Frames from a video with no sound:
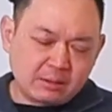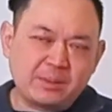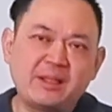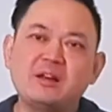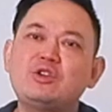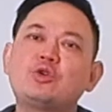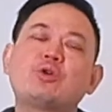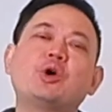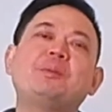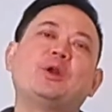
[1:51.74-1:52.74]
But then you
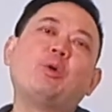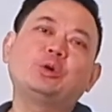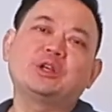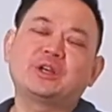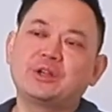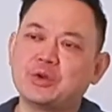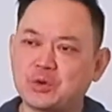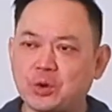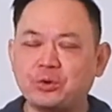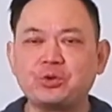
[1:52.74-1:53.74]
grow a bit older, you
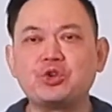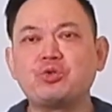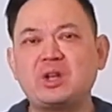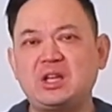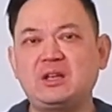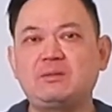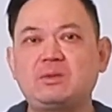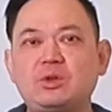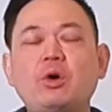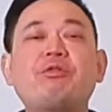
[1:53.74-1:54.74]
go to uni,
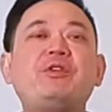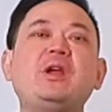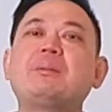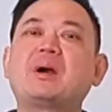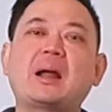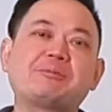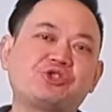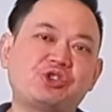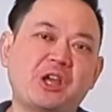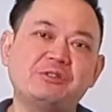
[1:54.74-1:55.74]
your fear
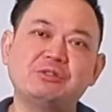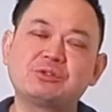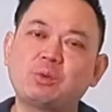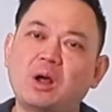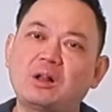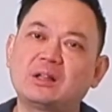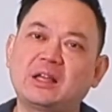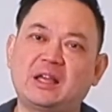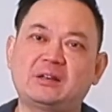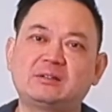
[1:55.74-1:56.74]
perhaps changes as well
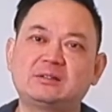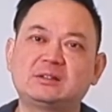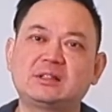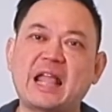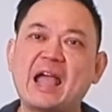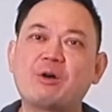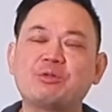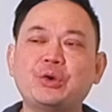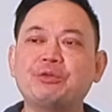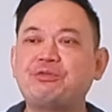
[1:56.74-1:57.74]
again. Now
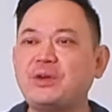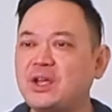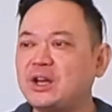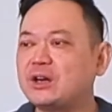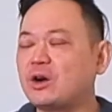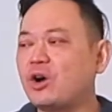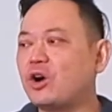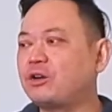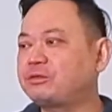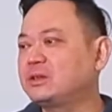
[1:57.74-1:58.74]
you fear
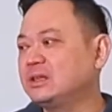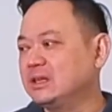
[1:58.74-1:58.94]
of